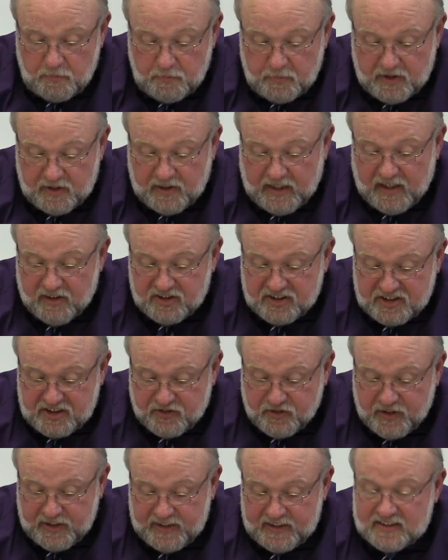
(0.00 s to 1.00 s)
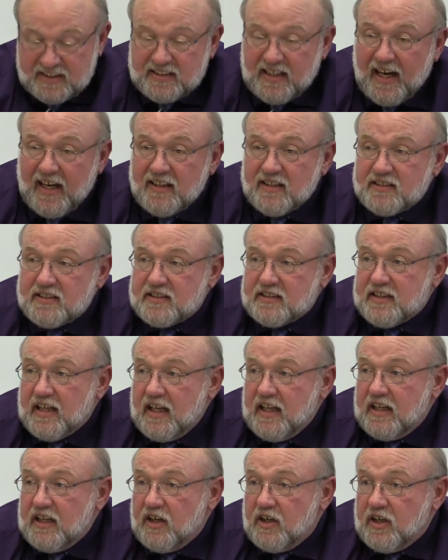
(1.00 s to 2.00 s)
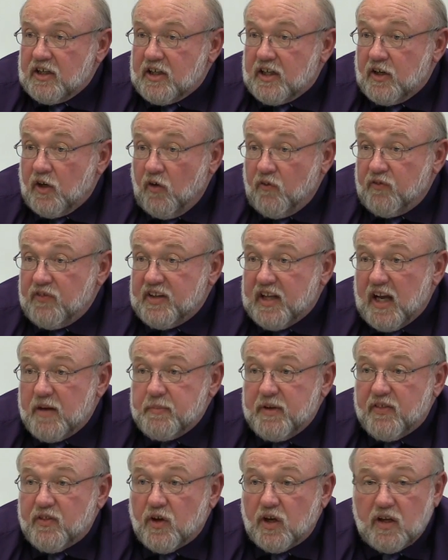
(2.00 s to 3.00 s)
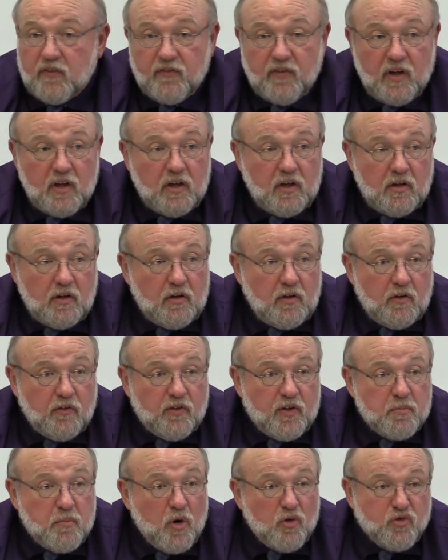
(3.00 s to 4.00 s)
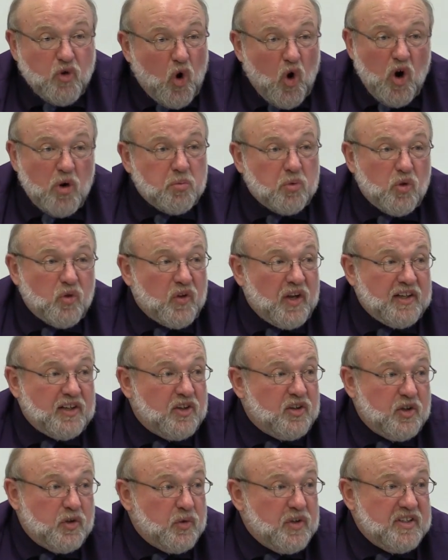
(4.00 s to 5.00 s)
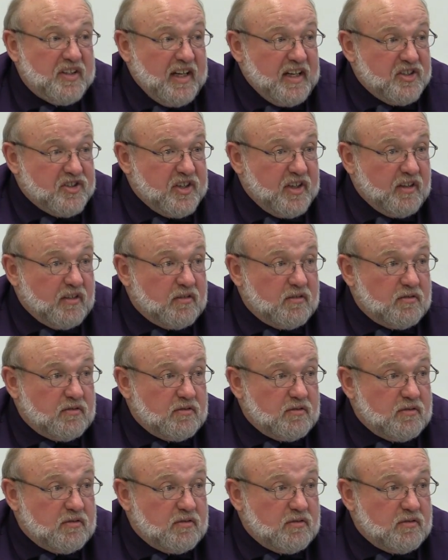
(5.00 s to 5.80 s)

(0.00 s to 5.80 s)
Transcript: But that's creating silence can oftentimes be thought of the most horrible thing to do in teaching.